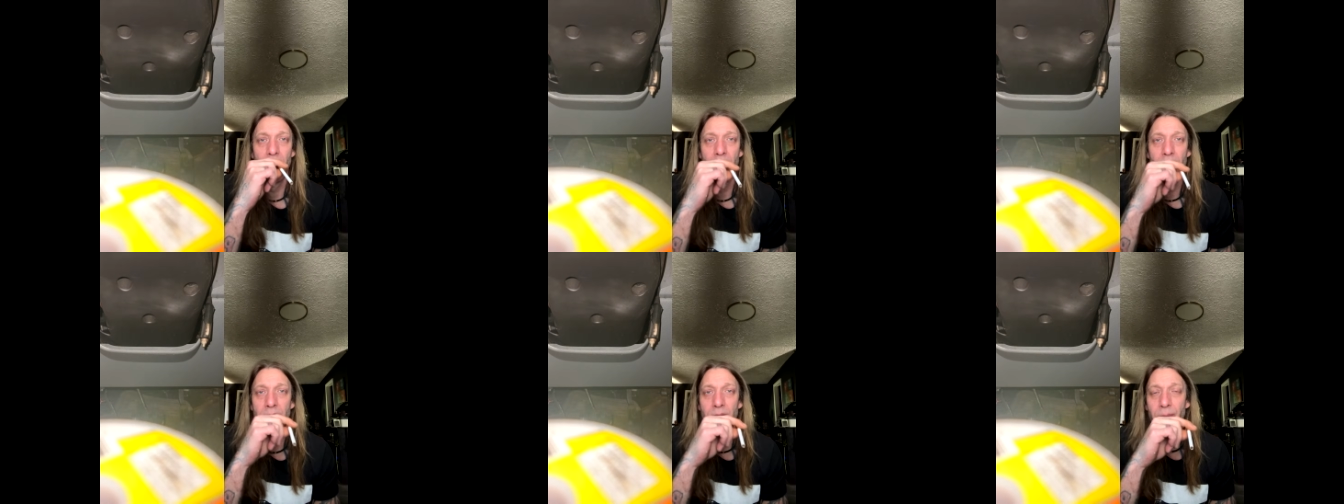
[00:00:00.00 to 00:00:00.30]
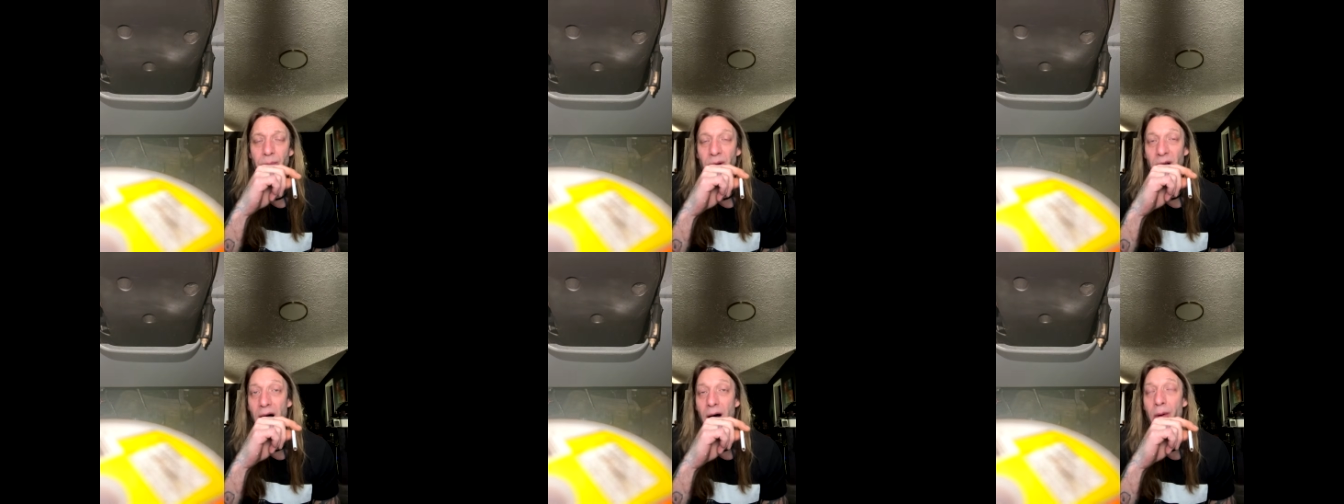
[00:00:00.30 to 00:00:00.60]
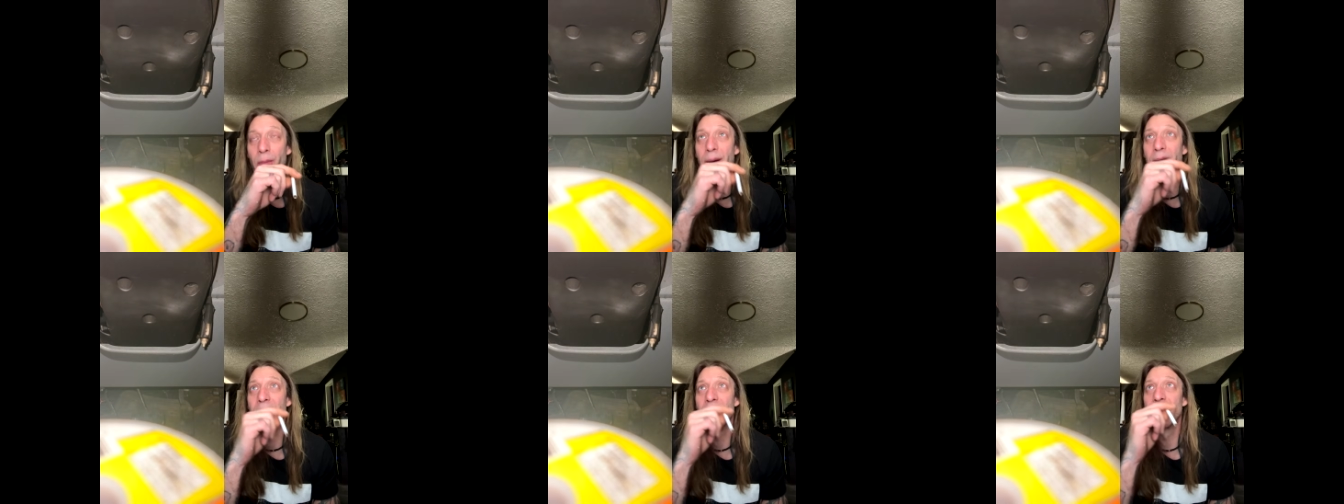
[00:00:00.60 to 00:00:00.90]
the plow
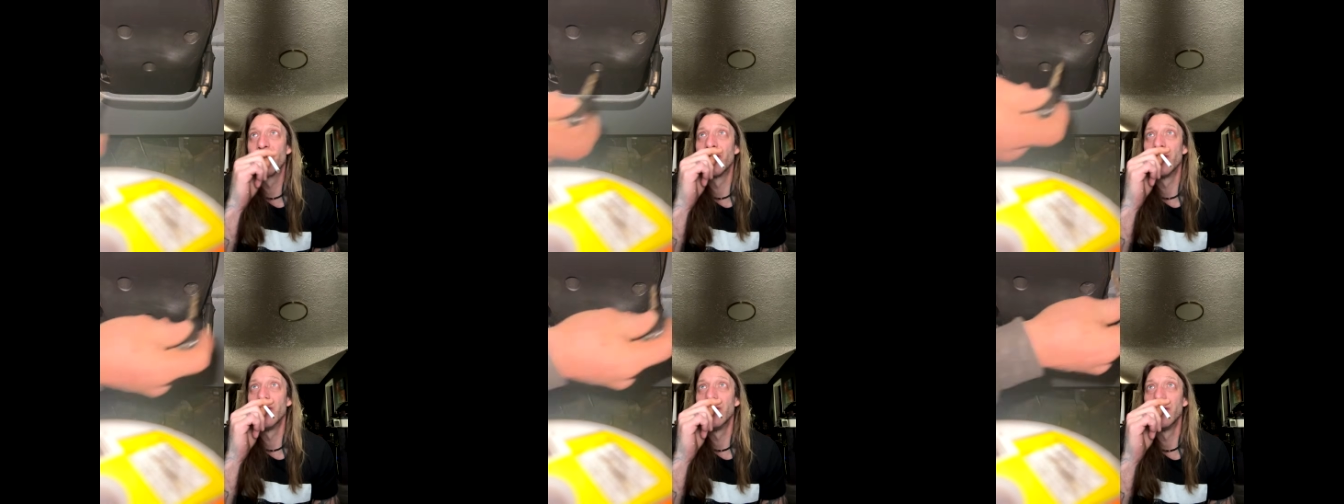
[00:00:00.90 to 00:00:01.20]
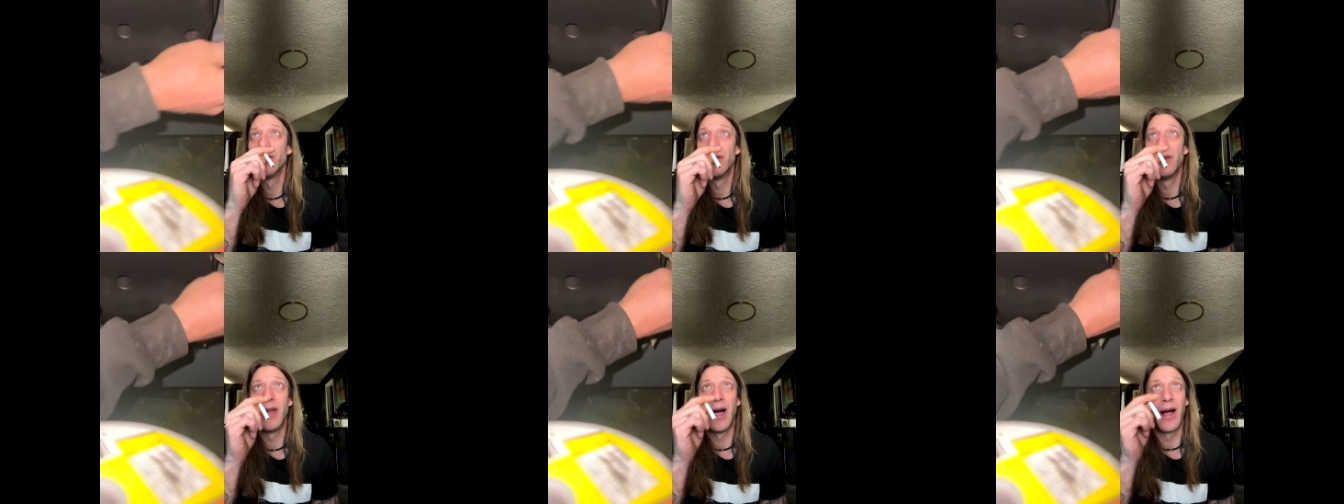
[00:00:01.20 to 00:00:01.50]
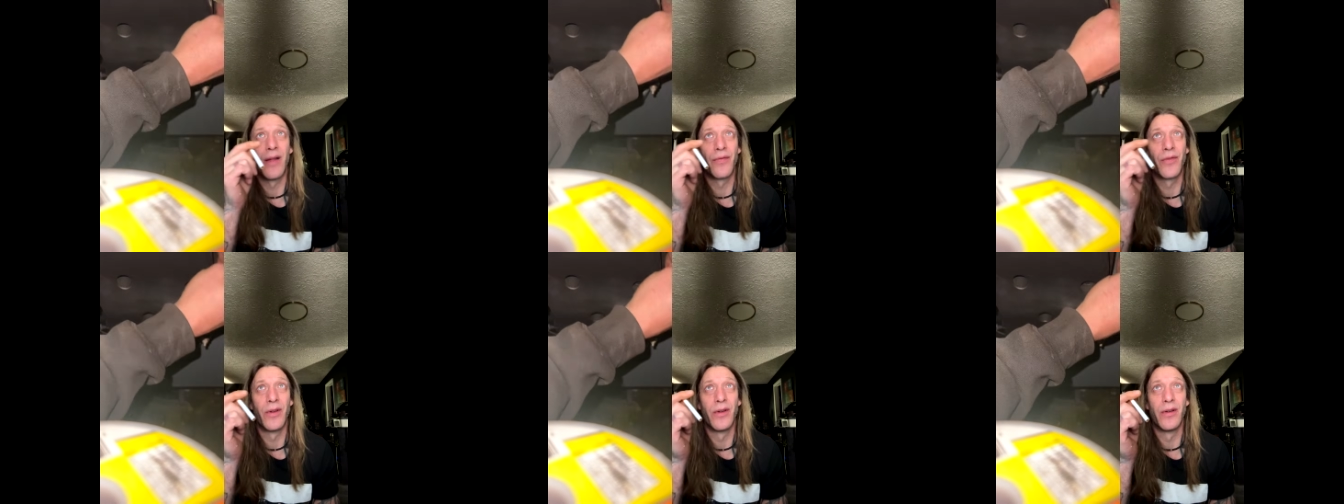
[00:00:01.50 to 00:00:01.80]
module,
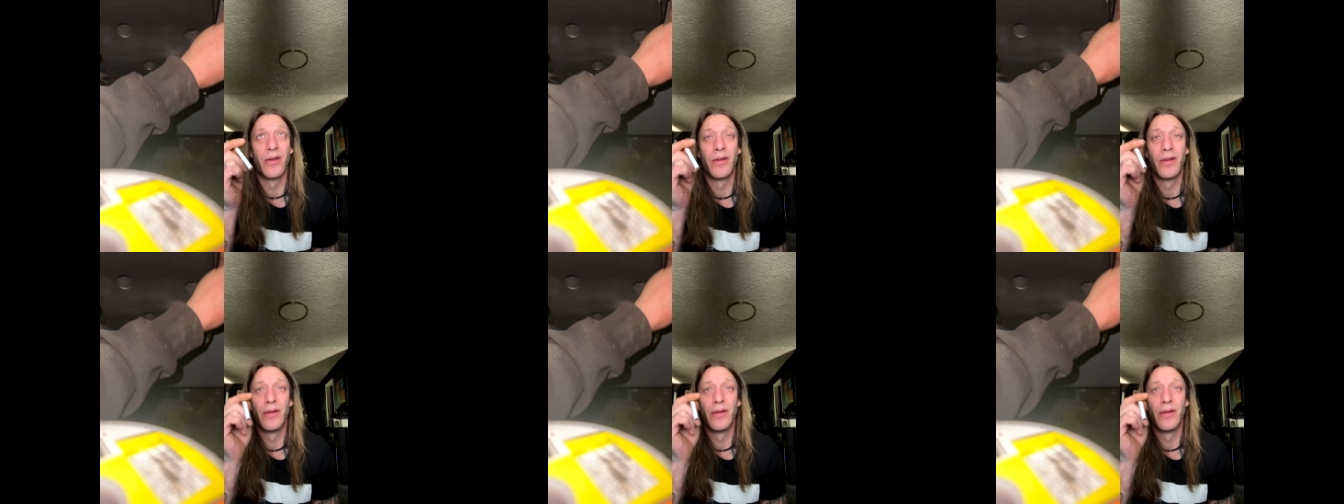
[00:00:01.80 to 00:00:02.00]
not the.